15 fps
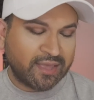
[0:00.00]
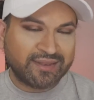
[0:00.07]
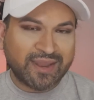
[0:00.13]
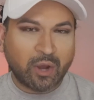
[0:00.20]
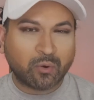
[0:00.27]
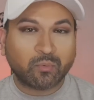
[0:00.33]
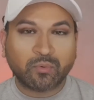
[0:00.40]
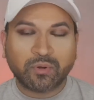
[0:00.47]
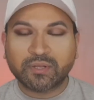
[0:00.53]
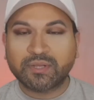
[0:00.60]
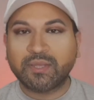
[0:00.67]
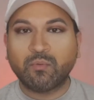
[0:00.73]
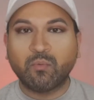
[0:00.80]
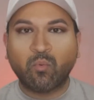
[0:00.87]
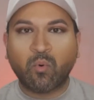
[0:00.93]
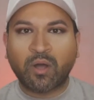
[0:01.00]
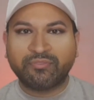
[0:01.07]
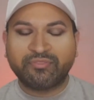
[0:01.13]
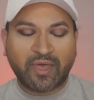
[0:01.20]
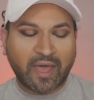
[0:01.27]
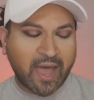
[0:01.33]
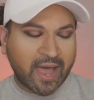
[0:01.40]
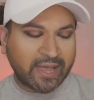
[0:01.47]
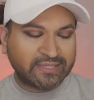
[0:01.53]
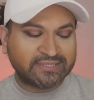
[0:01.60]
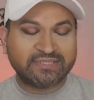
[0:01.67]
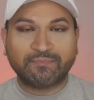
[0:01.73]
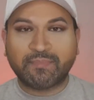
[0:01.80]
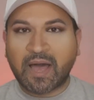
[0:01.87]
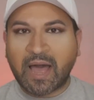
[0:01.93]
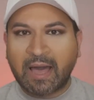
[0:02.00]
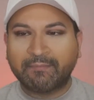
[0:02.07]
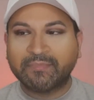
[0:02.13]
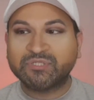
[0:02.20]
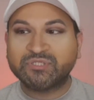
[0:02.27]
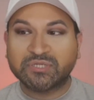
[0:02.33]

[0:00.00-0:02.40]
now I really want the eyes to pop